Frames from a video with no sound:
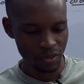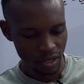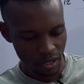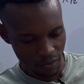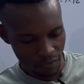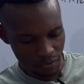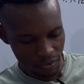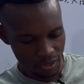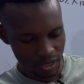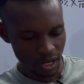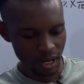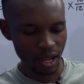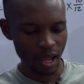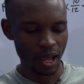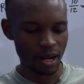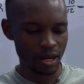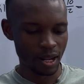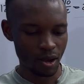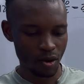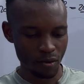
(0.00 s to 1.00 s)
if you check
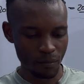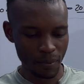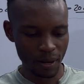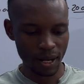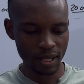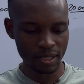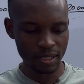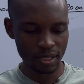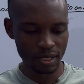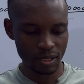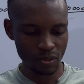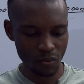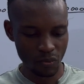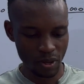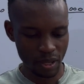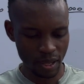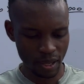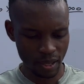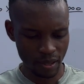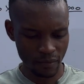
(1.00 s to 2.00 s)
under our balances we
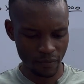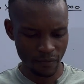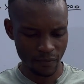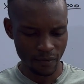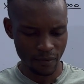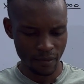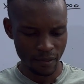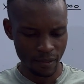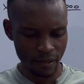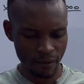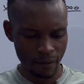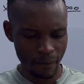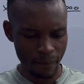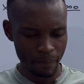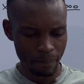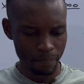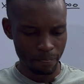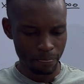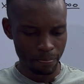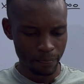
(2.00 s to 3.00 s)
have
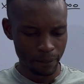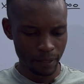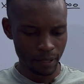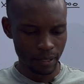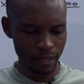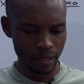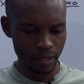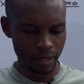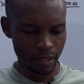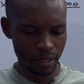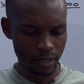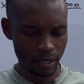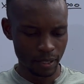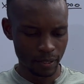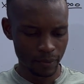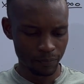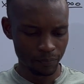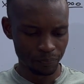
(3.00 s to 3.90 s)
uh,